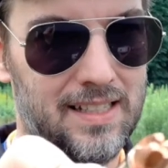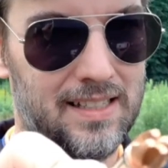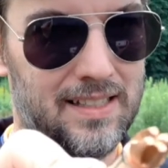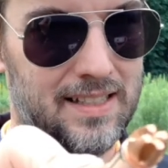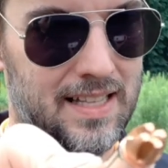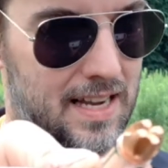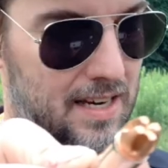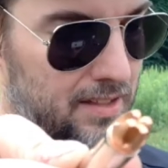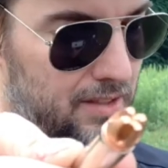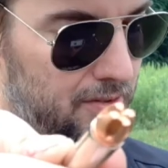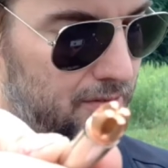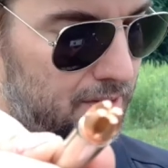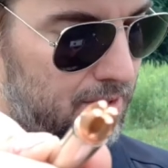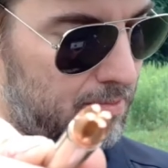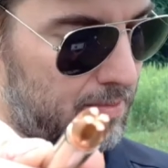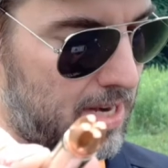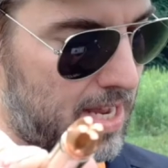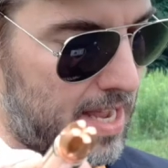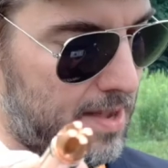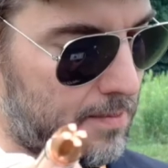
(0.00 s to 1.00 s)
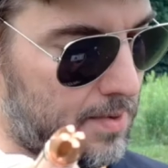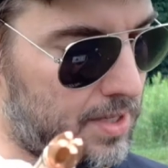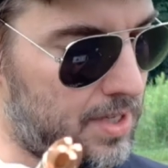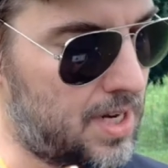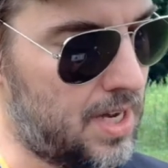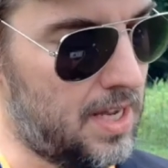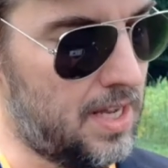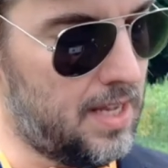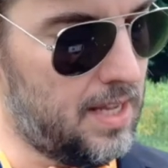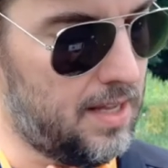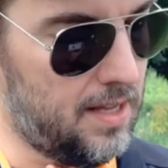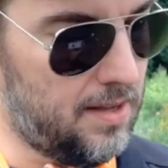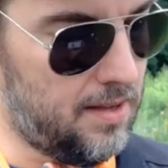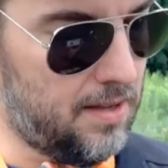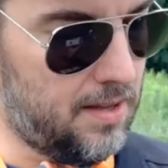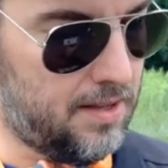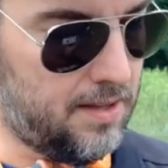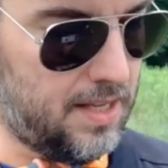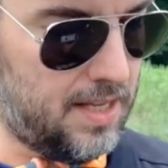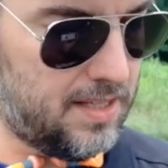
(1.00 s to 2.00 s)
that'll do some damage.
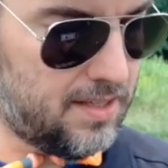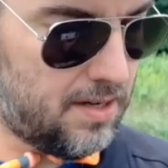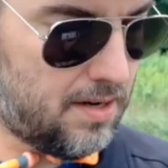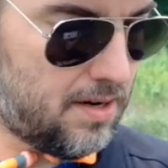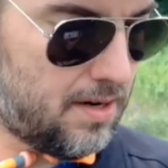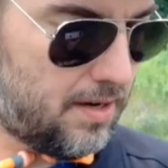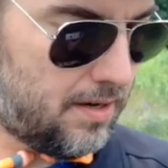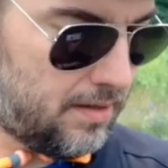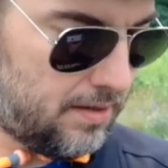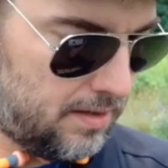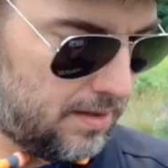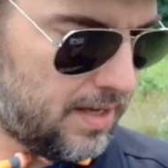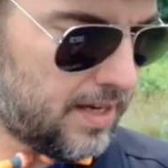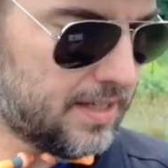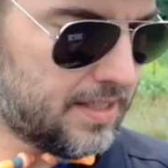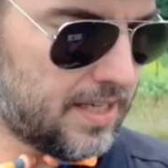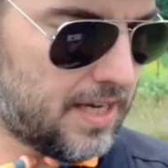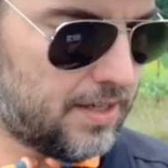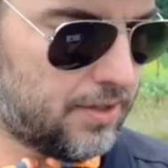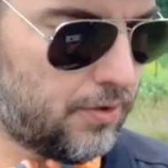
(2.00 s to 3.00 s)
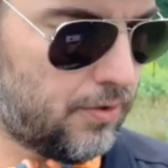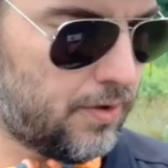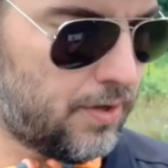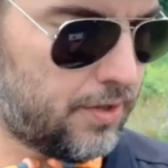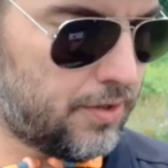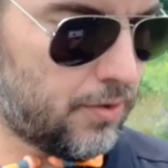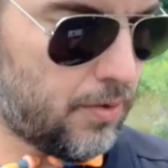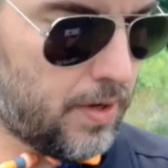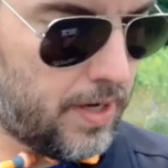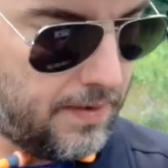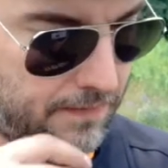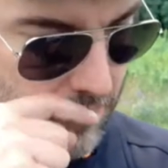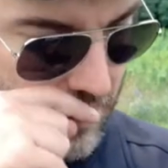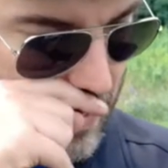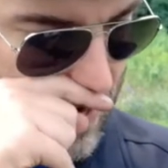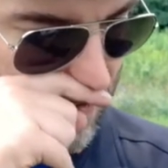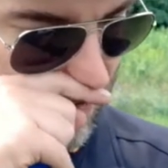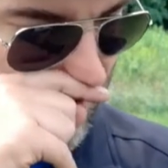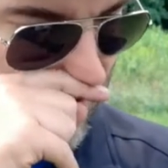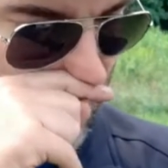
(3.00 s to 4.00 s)
These are, like I said,
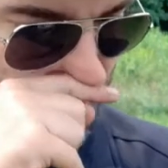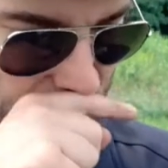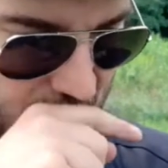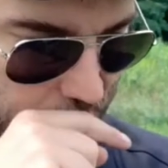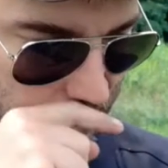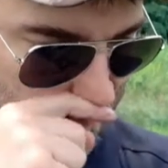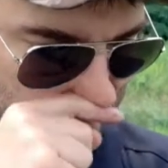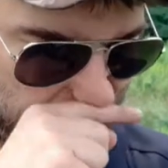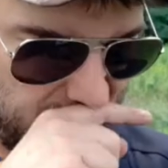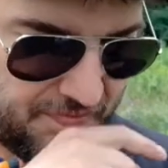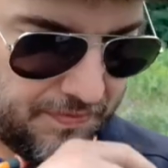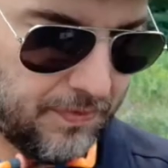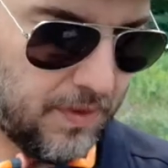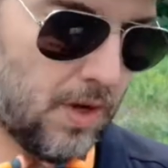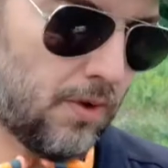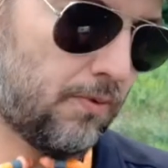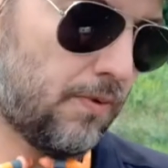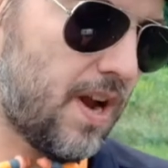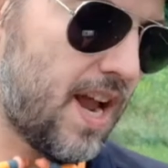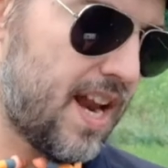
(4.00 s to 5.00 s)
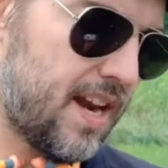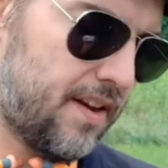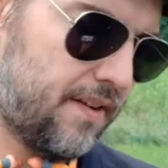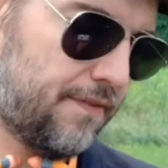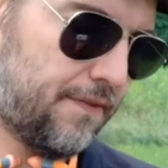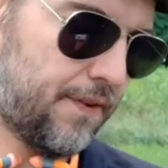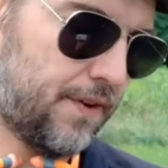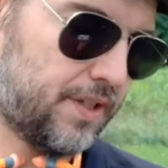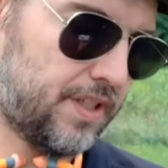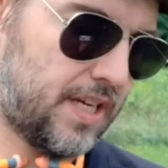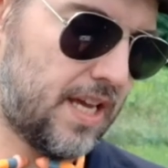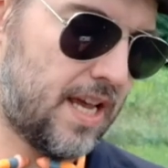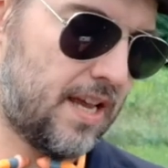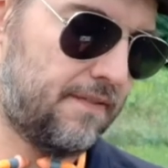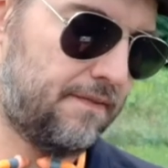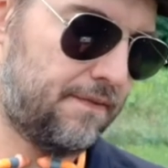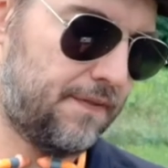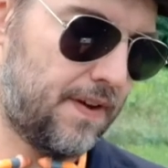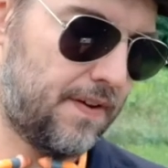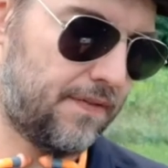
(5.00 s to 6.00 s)
225 grain, rated for
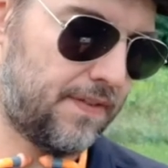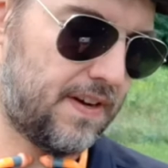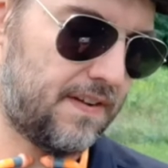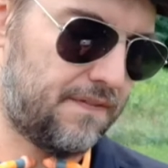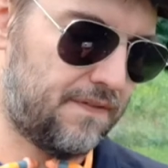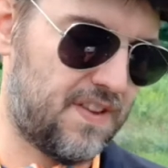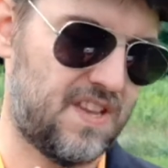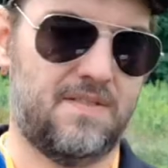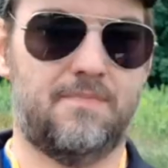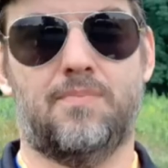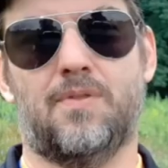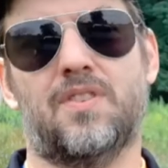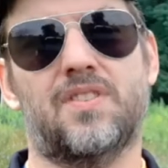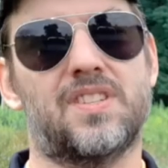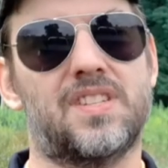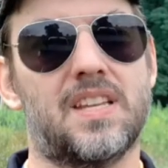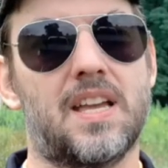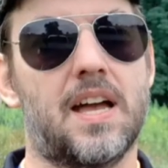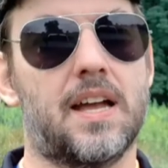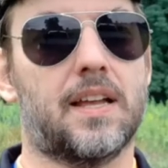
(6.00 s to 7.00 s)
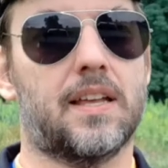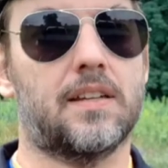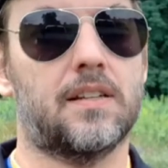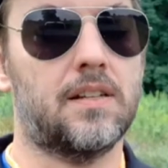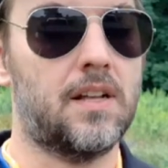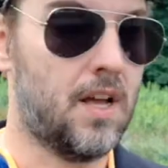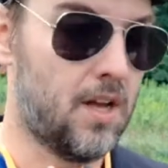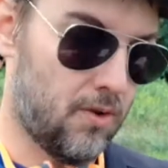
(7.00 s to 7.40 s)
10, 50 feet per second.